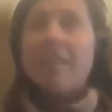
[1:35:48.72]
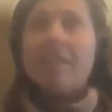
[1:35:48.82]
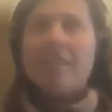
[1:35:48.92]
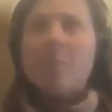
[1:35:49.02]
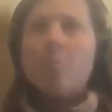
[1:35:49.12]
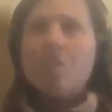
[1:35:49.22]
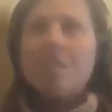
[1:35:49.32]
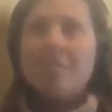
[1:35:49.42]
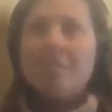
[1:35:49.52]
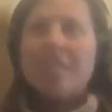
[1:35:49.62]
And it will
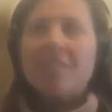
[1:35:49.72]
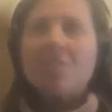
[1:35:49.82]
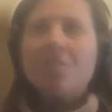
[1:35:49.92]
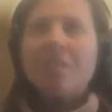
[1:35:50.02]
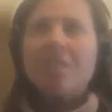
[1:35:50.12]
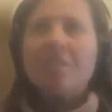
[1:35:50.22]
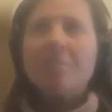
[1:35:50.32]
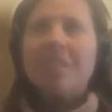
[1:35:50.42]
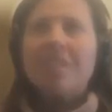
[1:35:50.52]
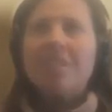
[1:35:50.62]
seem like there's only a
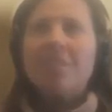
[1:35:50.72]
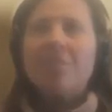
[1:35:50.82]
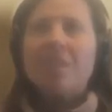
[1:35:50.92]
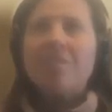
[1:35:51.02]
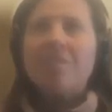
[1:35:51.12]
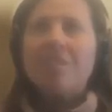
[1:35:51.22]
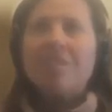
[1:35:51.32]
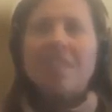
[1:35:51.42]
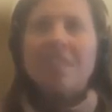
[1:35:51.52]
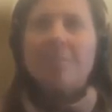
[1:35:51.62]
little bit to go around too.
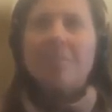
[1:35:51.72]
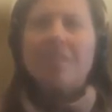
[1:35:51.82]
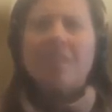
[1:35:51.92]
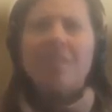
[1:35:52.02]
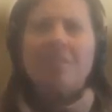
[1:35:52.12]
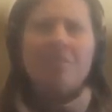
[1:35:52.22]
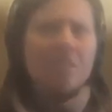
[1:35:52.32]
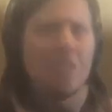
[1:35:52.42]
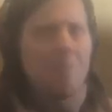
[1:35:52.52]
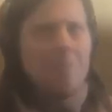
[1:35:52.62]
It's like the
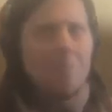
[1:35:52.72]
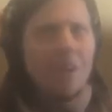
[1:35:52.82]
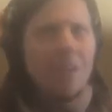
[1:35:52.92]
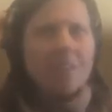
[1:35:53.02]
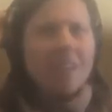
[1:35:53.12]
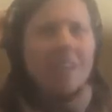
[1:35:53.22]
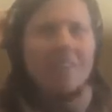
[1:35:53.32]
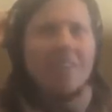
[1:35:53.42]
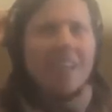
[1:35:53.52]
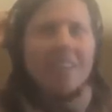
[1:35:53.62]
Christmas parking
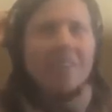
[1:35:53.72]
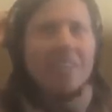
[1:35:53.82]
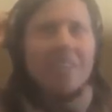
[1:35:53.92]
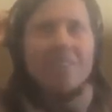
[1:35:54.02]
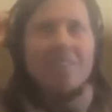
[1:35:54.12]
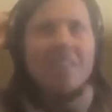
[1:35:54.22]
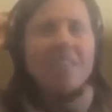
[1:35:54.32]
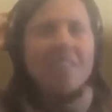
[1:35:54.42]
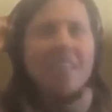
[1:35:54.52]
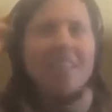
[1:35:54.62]
lot, right? You're gonna
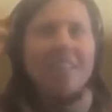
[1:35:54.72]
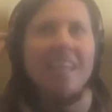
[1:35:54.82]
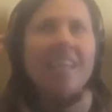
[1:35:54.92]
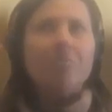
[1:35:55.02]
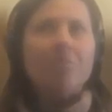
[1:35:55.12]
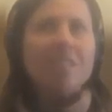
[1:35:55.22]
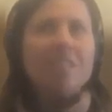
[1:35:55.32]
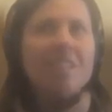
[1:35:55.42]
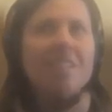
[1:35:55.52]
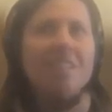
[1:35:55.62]
suddenly like it
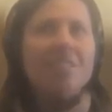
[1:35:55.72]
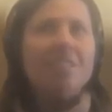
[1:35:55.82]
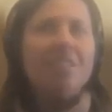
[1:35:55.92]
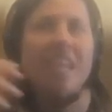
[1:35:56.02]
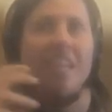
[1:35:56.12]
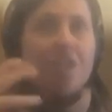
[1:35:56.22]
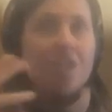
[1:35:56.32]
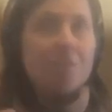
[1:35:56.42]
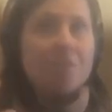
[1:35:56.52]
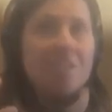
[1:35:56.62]
really does
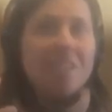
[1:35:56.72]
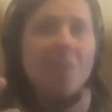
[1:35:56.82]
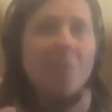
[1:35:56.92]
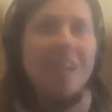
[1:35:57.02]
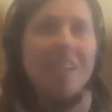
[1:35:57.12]
induce in a